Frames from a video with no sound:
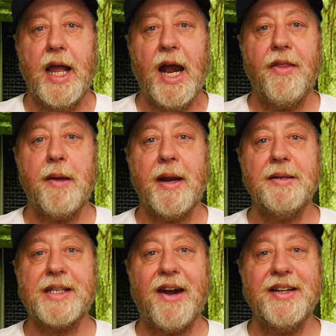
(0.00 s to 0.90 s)
Hey there, my name
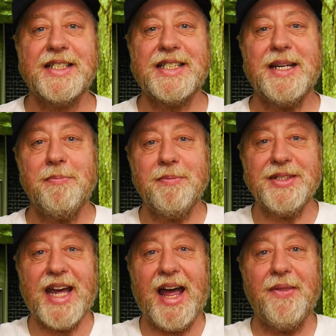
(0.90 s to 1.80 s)
is Gary
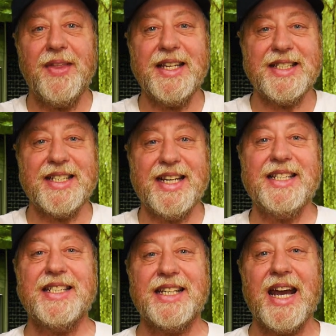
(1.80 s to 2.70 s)
Sims, and this
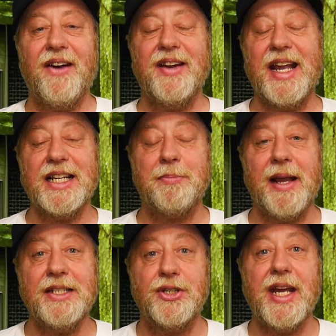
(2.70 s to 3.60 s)
is Gary Explains.